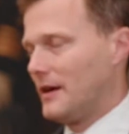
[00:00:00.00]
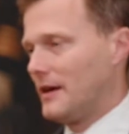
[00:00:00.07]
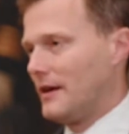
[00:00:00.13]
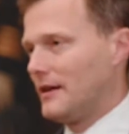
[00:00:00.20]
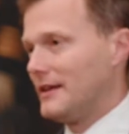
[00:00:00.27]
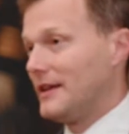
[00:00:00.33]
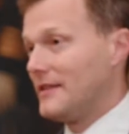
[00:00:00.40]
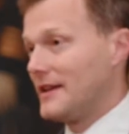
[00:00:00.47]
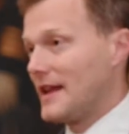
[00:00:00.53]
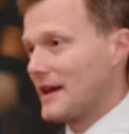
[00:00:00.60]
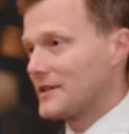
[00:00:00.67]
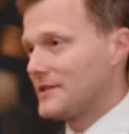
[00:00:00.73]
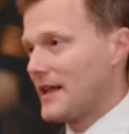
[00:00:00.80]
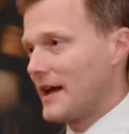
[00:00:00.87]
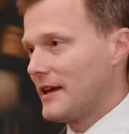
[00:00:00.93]

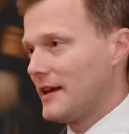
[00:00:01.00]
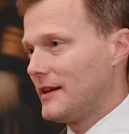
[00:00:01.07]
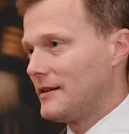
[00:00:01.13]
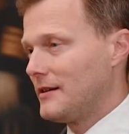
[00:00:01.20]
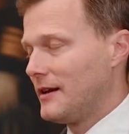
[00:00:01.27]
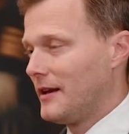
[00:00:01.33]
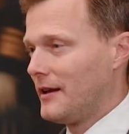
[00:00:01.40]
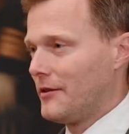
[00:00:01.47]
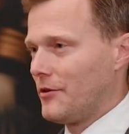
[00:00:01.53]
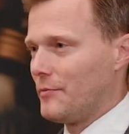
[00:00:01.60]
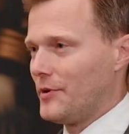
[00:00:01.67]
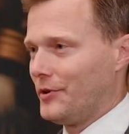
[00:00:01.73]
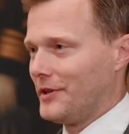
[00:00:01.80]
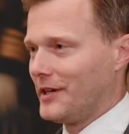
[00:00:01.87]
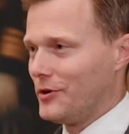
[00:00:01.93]
next decade.
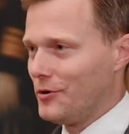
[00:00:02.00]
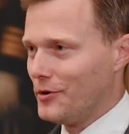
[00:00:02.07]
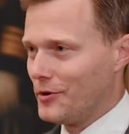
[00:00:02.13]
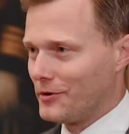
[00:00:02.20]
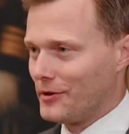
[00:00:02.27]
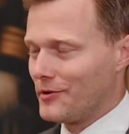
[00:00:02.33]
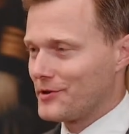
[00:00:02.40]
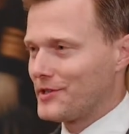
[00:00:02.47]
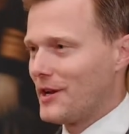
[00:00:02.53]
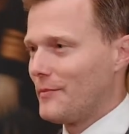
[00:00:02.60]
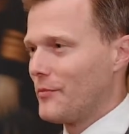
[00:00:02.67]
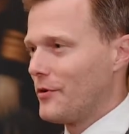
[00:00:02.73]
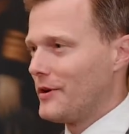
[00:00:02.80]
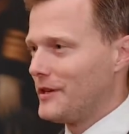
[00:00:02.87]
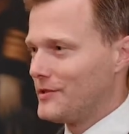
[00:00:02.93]
They're building new nuclear
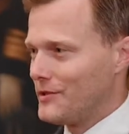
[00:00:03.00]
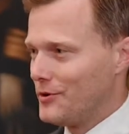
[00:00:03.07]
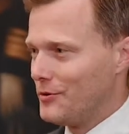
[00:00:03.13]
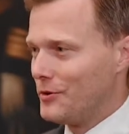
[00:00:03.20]
submarines,